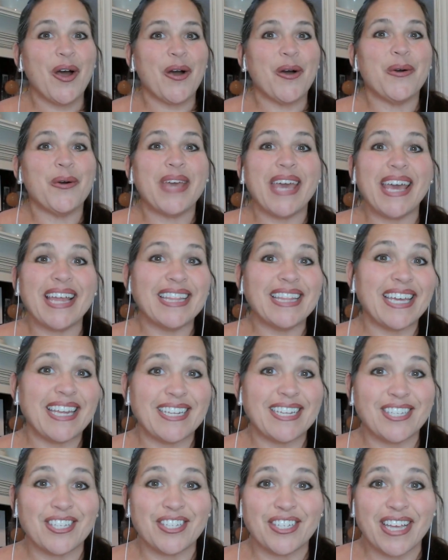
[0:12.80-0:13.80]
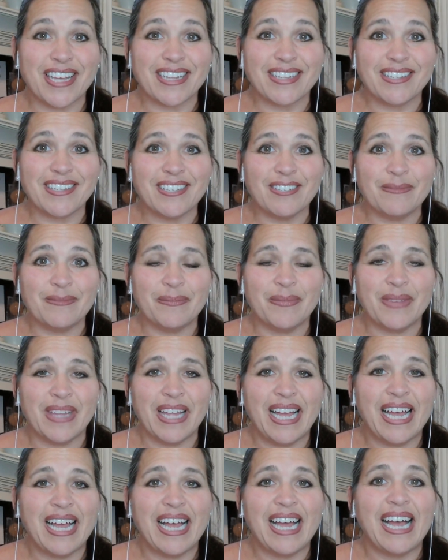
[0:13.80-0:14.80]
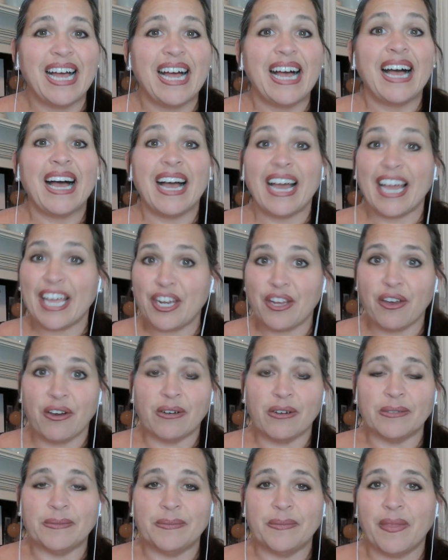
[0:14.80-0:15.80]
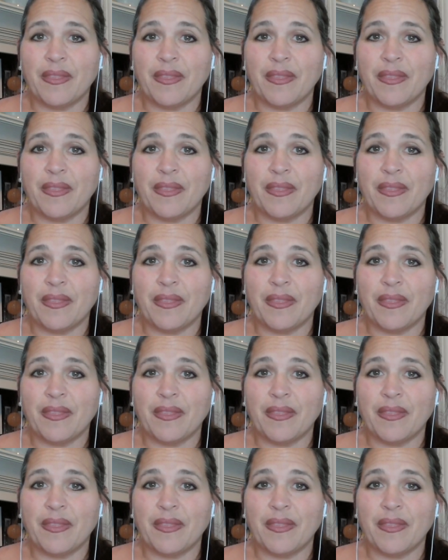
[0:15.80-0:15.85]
Okay, ladies and gents, I know